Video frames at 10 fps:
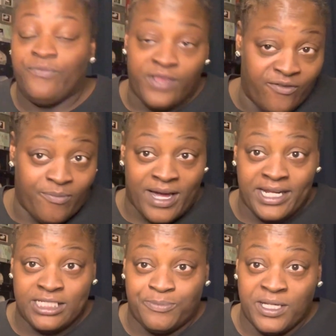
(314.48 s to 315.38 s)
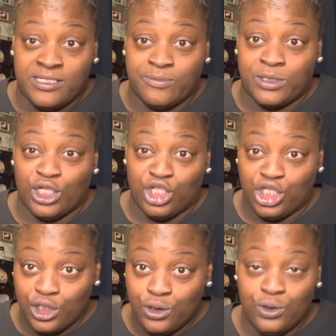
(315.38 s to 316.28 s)
everybody has picked up their
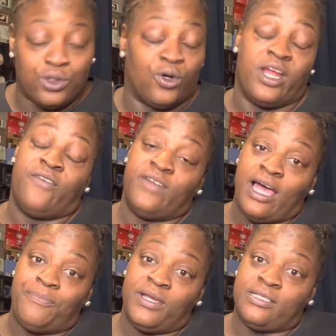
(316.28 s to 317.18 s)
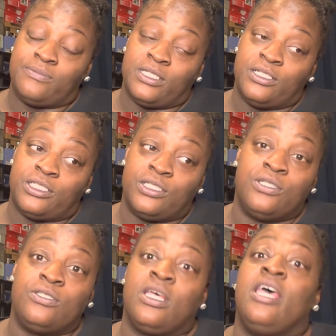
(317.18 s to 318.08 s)
shoes or have not picked up their
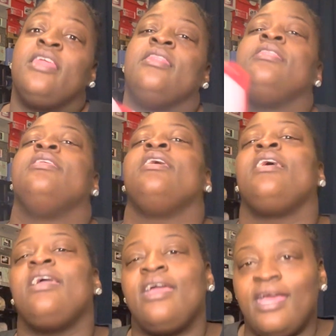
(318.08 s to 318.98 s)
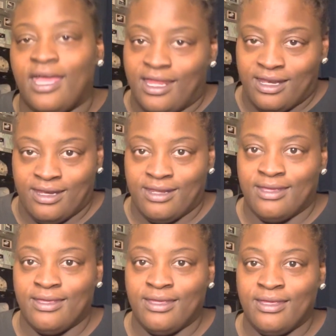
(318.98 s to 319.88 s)
shoes, Then
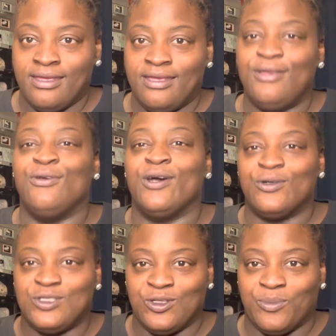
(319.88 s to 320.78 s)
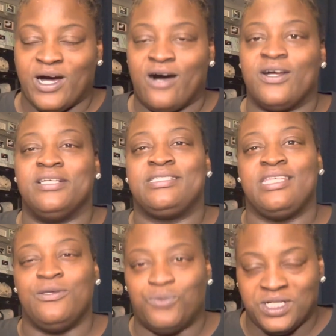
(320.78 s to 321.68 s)
you go to the mall and
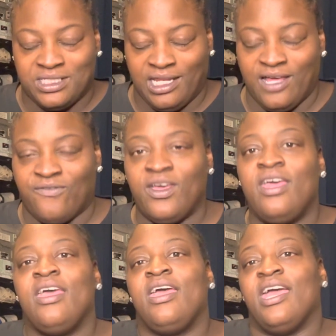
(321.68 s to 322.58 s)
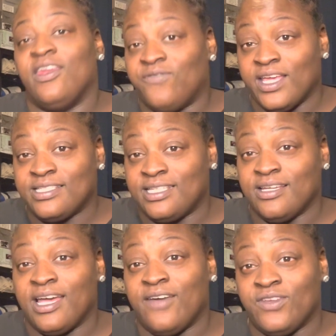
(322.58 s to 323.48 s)
see what's left and if they
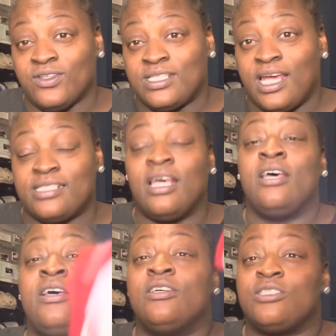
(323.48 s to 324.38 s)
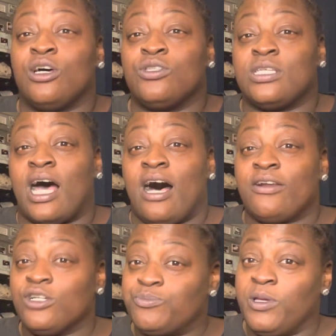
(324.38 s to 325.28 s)
still have your size. So to all
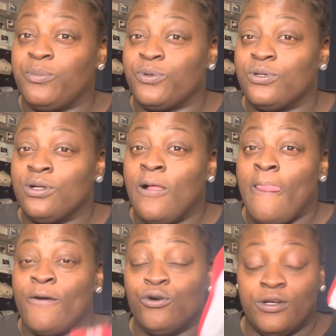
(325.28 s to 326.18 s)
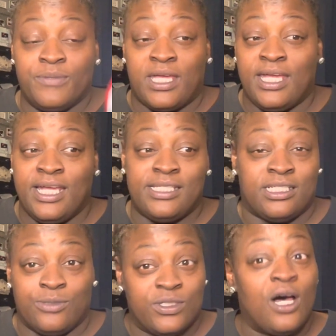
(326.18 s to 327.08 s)
those people who them kids,
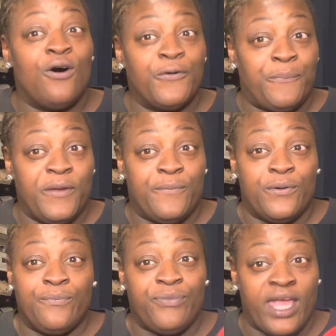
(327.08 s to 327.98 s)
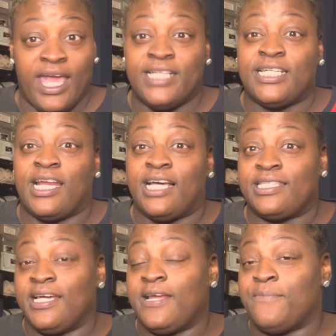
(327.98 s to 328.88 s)
because it was older people, they had y'all out
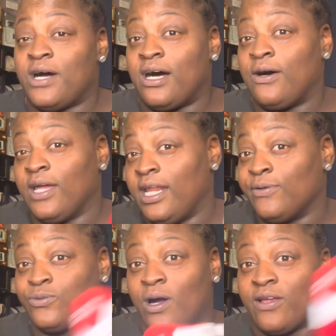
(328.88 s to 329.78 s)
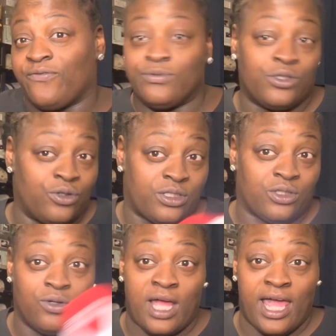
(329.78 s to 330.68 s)
there in that mall and they was walking from store to
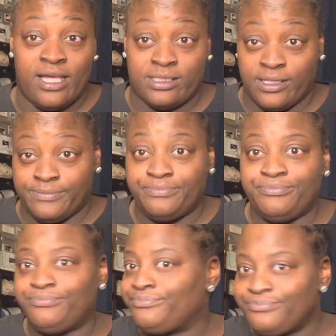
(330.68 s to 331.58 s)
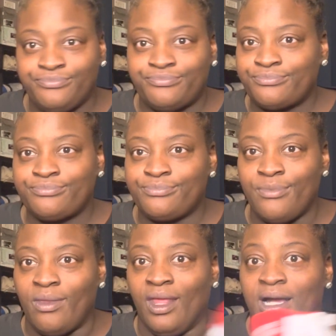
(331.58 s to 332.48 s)
store asking,
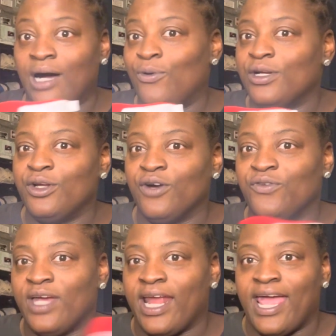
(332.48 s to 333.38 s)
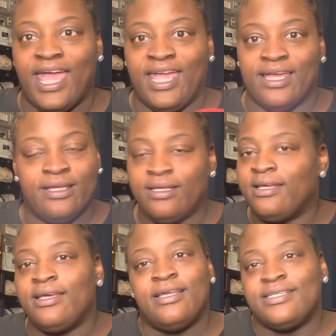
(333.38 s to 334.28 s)
I want to know if you got an 8.
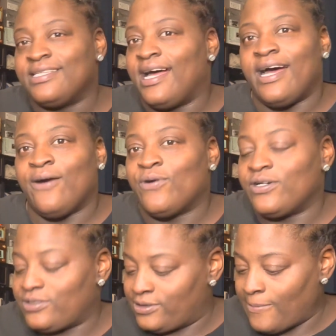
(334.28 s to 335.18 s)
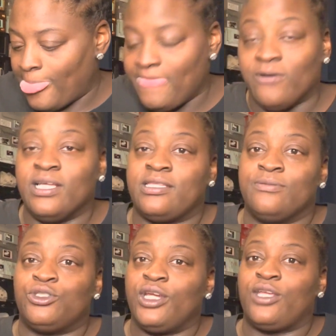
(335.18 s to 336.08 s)
It's not how it works. Don't let
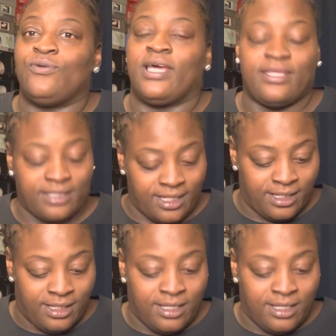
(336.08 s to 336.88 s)
them trick you like that.